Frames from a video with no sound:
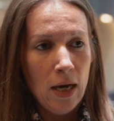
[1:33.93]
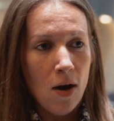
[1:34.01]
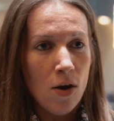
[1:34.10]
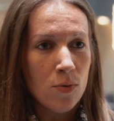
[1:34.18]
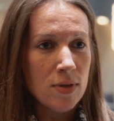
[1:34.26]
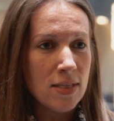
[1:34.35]

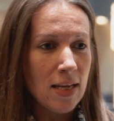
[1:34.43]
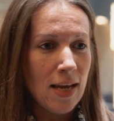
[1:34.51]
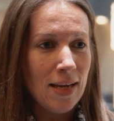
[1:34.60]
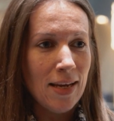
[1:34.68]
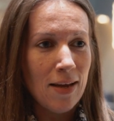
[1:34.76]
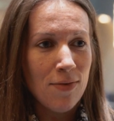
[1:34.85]
I always
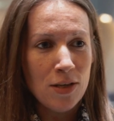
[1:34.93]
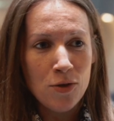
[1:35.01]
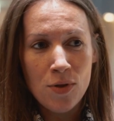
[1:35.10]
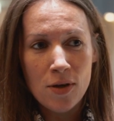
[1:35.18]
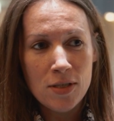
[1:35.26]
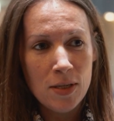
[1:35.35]
say if they
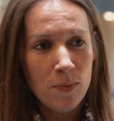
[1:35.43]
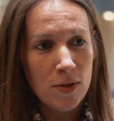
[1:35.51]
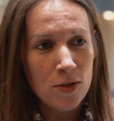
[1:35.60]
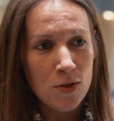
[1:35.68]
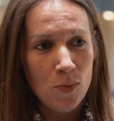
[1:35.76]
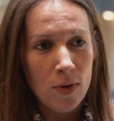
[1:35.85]
do 13
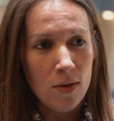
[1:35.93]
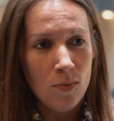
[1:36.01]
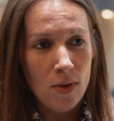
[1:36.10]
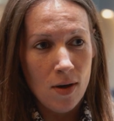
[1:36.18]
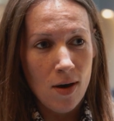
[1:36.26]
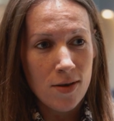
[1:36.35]
months
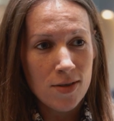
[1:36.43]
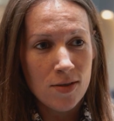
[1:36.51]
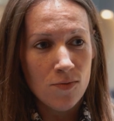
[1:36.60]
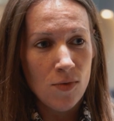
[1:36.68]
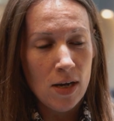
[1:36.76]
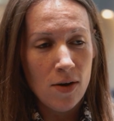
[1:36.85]
with us
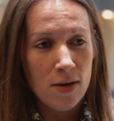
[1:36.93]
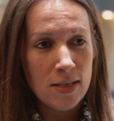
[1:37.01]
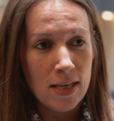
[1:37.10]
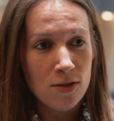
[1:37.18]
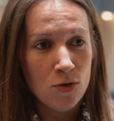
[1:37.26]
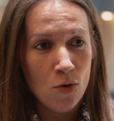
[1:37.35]
and realise
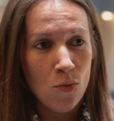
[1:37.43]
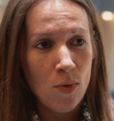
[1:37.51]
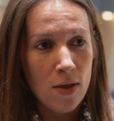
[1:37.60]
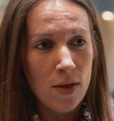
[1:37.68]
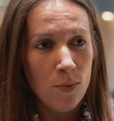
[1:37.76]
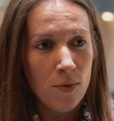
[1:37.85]
that's not
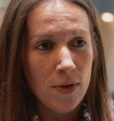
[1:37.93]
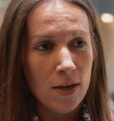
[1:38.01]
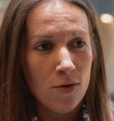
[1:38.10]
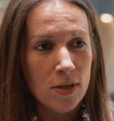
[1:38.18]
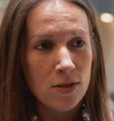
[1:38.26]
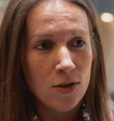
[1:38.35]
where they want their
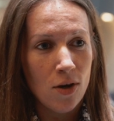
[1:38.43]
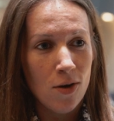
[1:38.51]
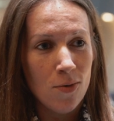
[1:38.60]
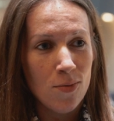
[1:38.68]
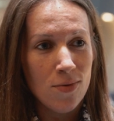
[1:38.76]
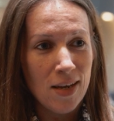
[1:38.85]
career to
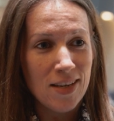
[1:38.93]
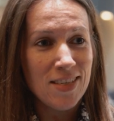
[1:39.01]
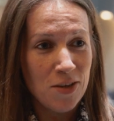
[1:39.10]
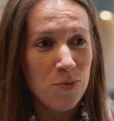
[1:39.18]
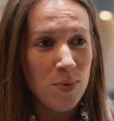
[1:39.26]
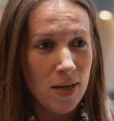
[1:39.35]
go, then it's
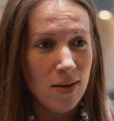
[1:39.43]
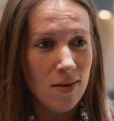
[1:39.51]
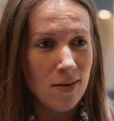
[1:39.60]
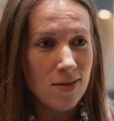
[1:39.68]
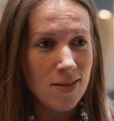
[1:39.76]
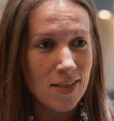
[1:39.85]
still been
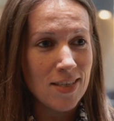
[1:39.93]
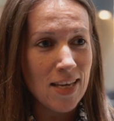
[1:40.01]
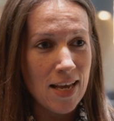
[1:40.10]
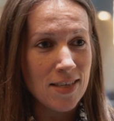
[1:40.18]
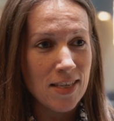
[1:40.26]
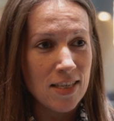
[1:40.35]
a
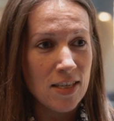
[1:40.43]
success.